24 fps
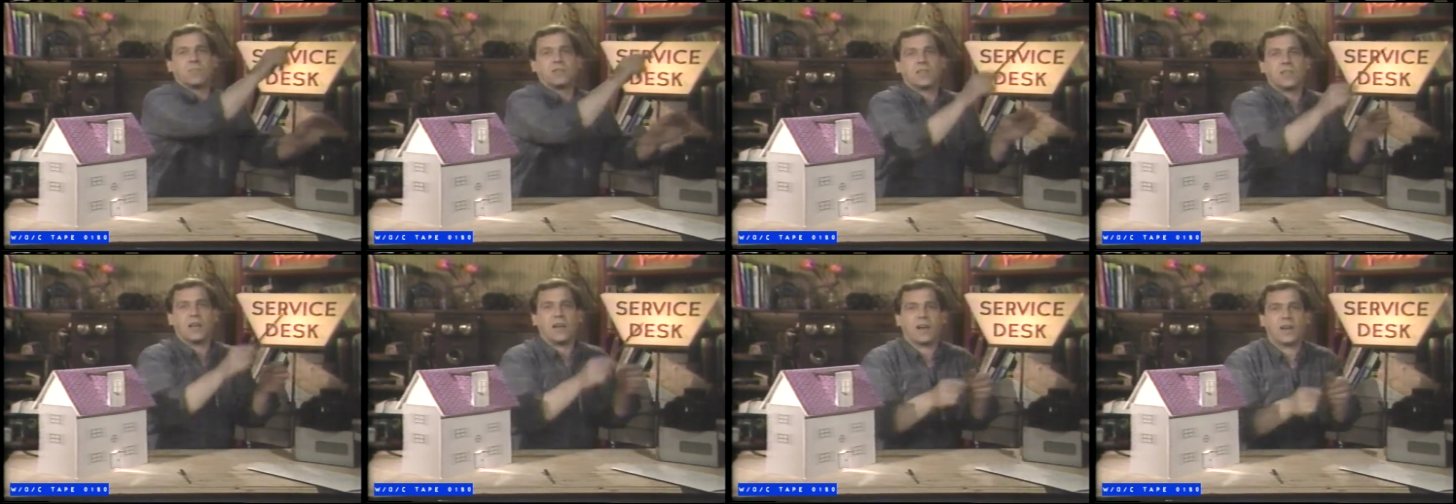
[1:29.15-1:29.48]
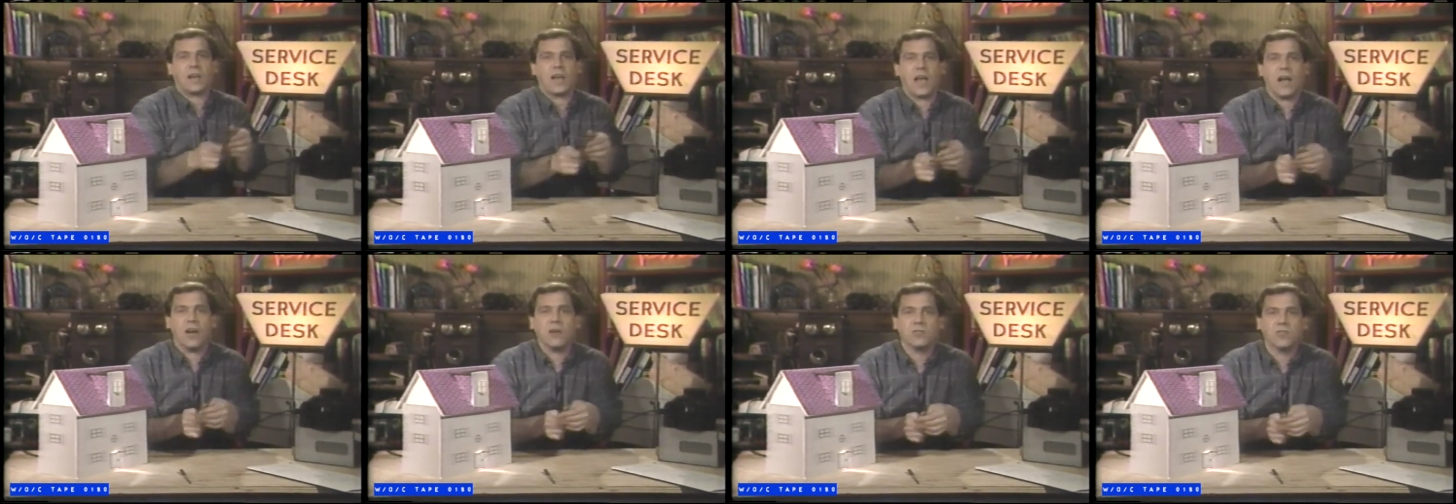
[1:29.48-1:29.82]

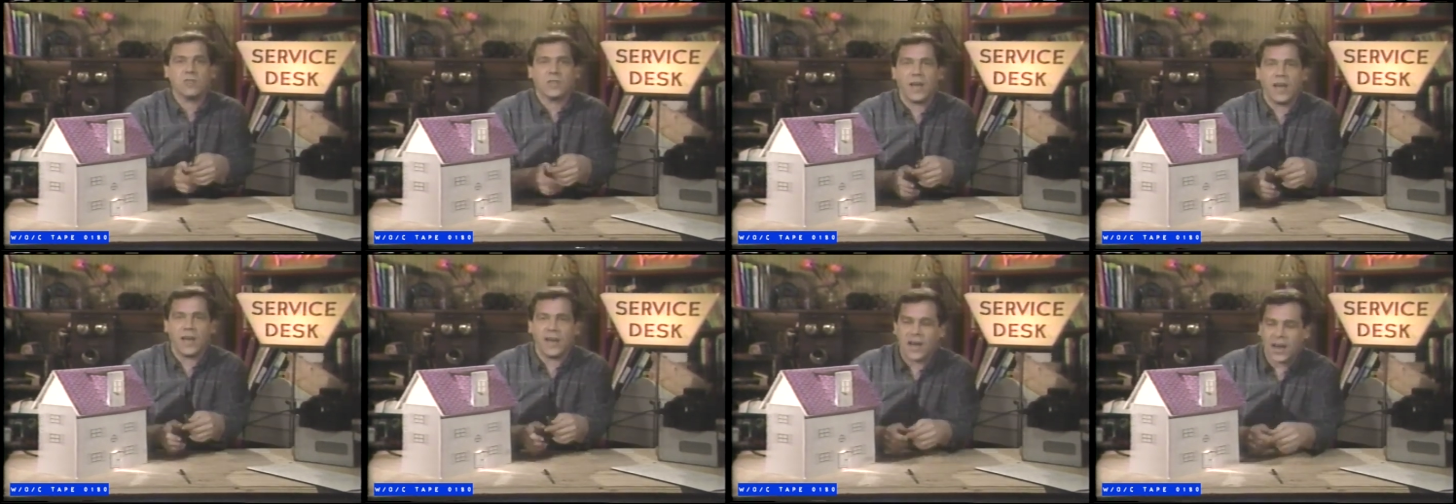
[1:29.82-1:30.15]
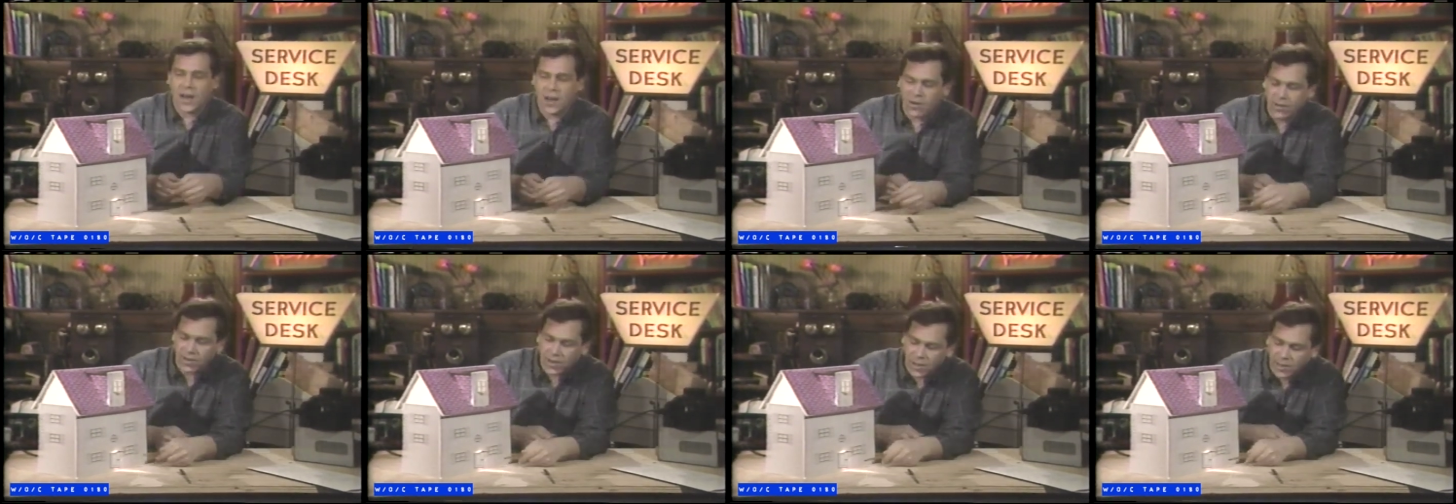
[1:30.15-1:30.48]
suck outside
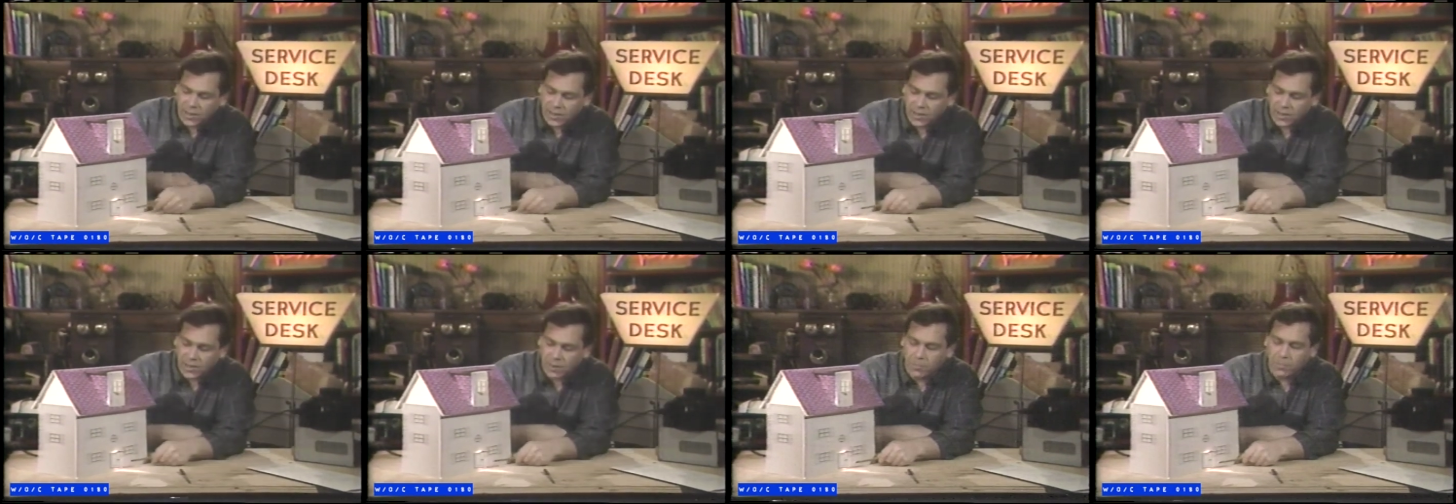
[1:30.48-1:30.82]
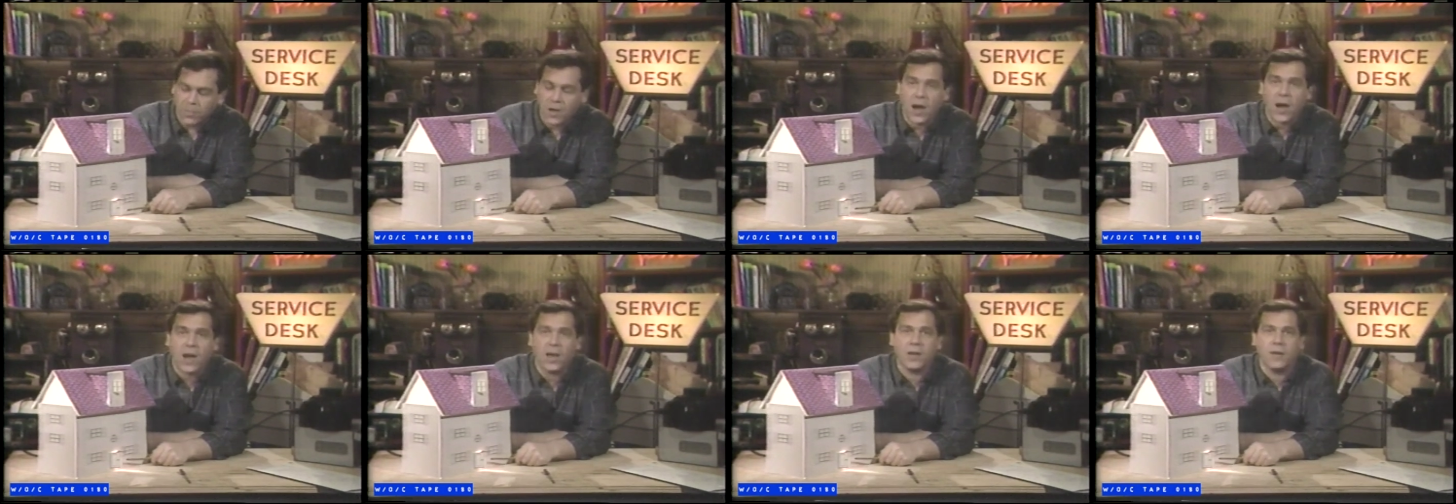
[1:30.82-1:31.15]
air in at the
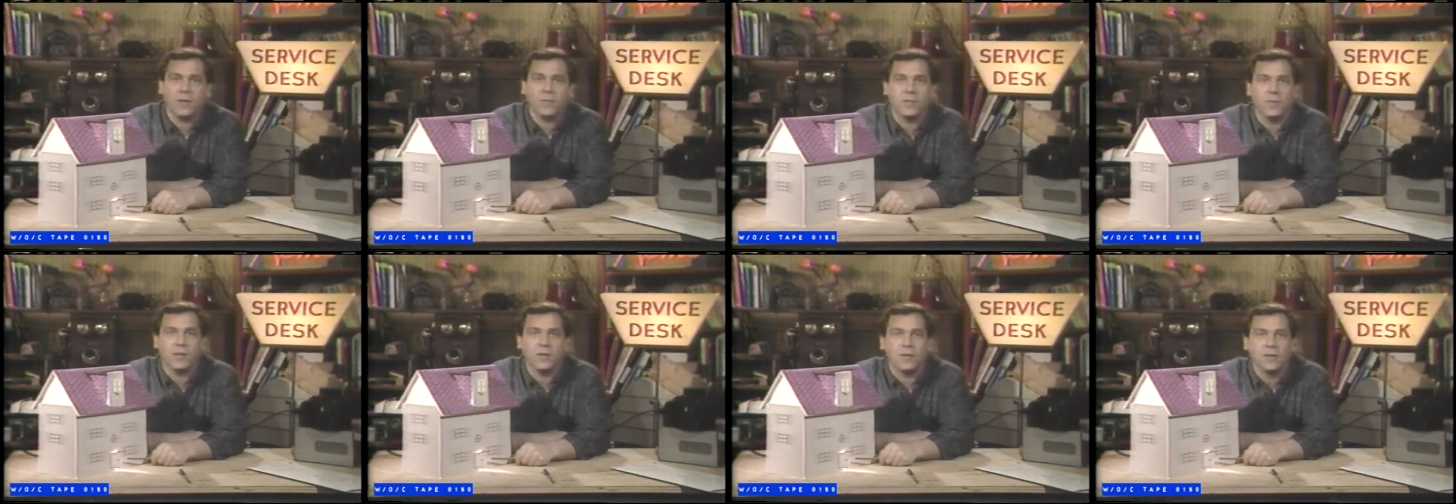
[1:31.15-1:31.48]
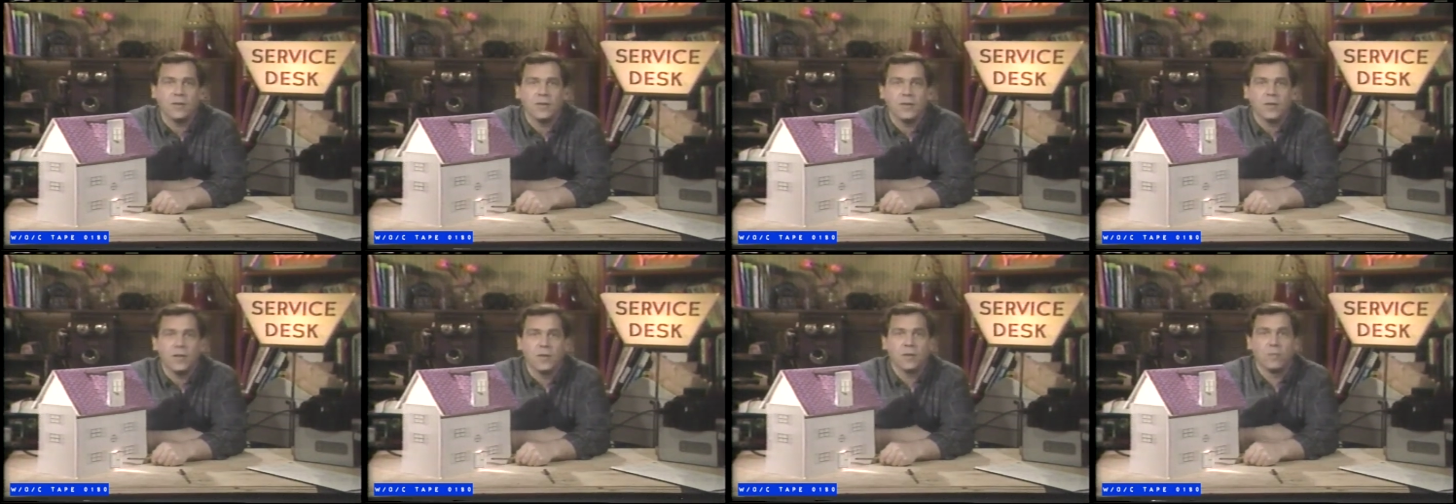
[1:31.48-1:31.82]
bottom
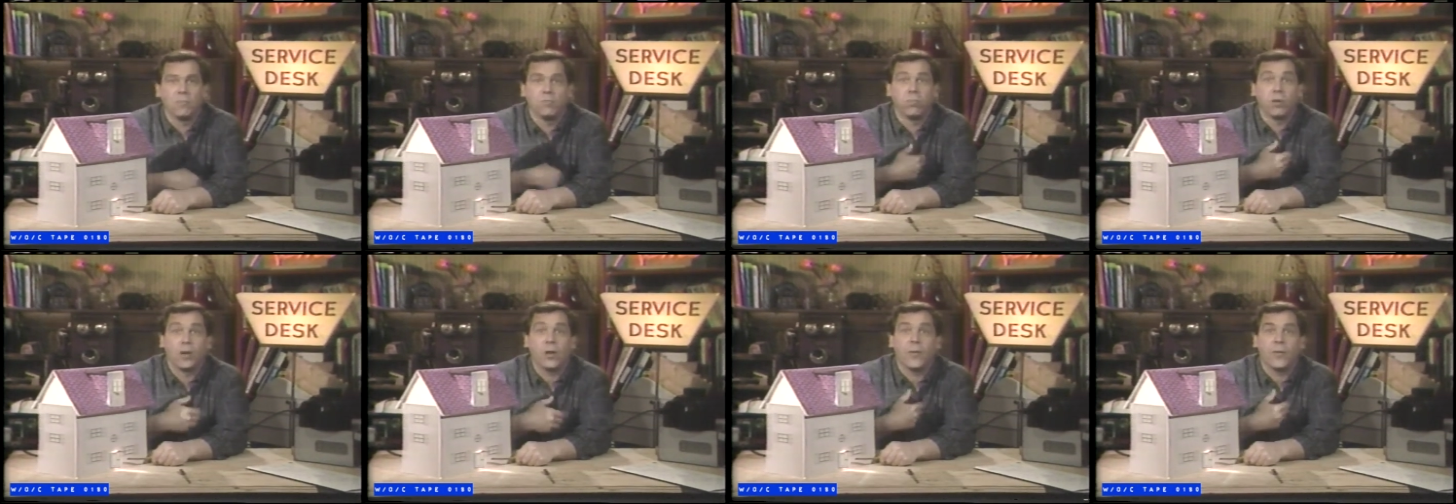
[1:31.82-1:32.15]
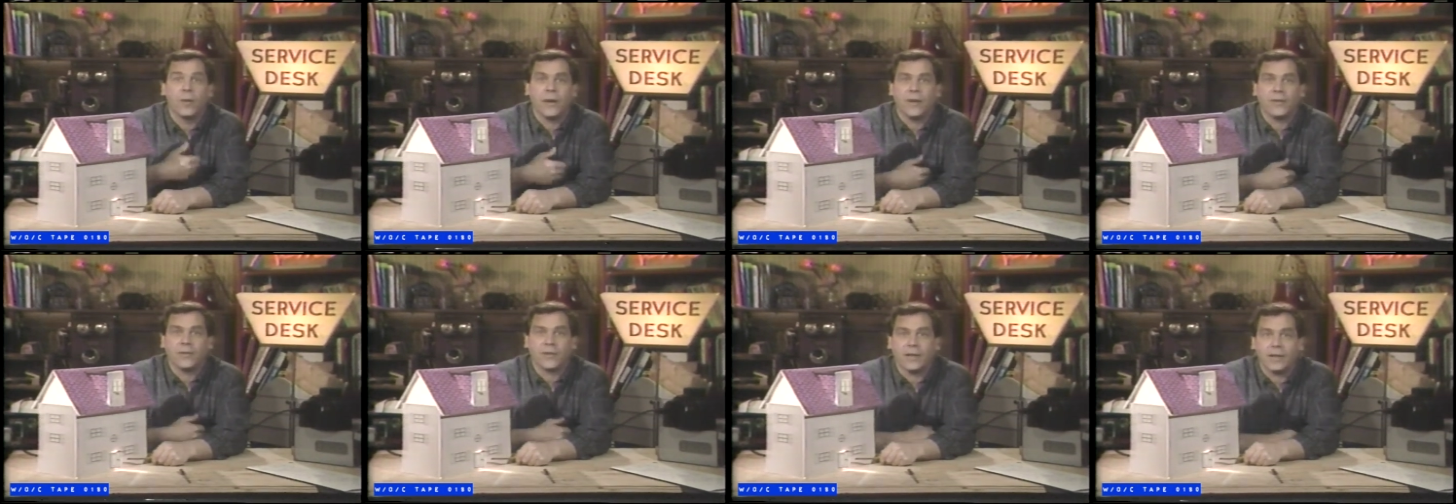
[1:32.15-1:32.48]
and blow
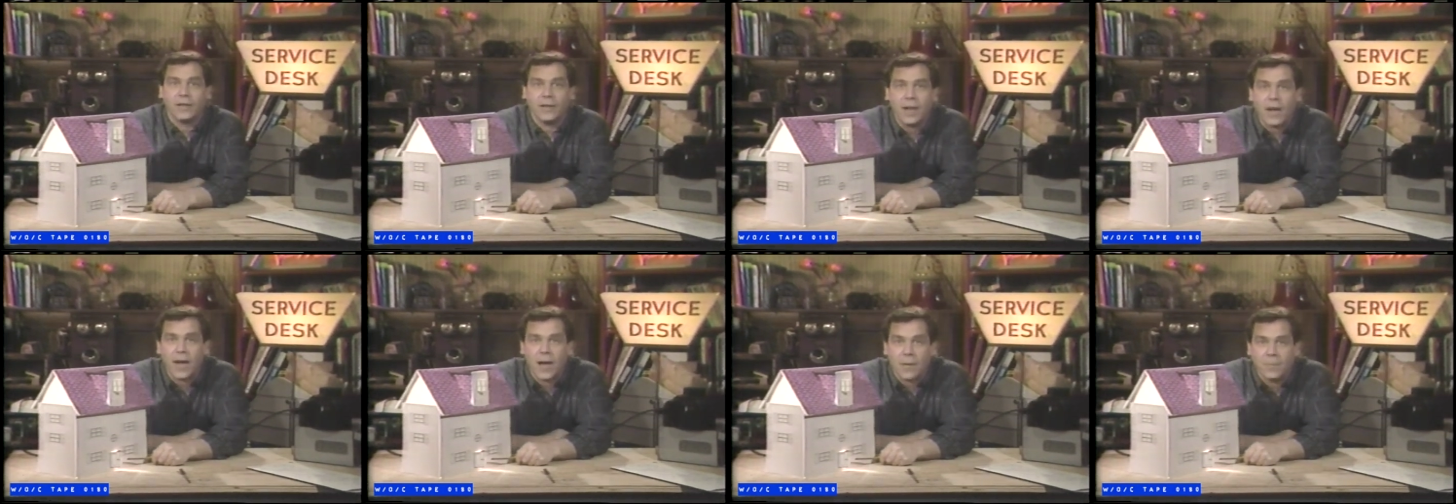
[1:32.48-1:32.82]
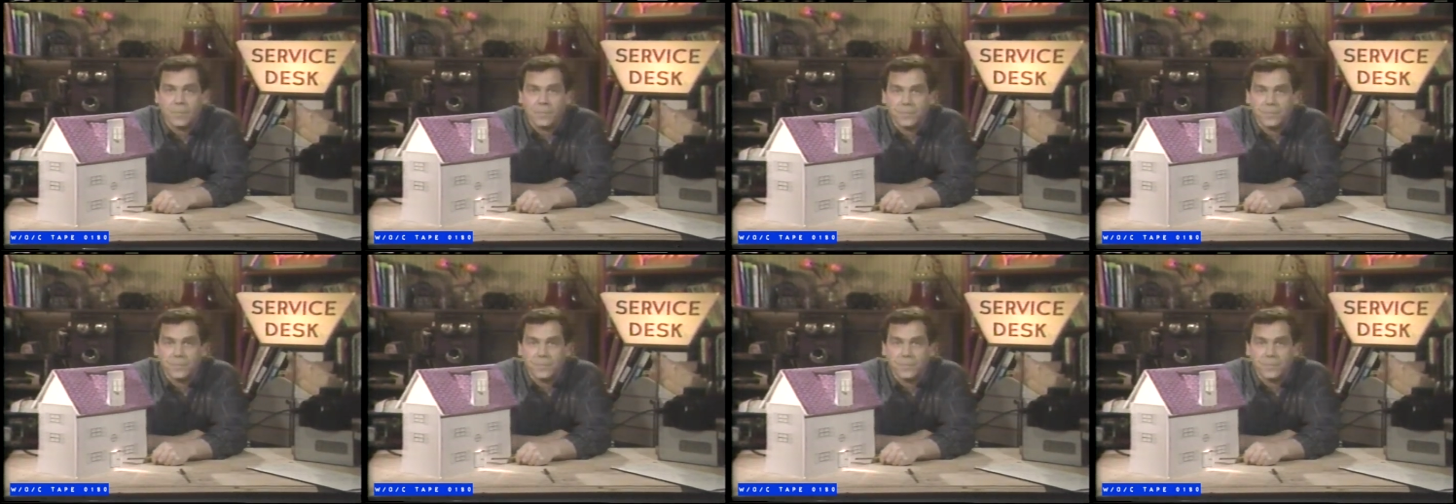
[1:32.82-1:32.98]
it out the top.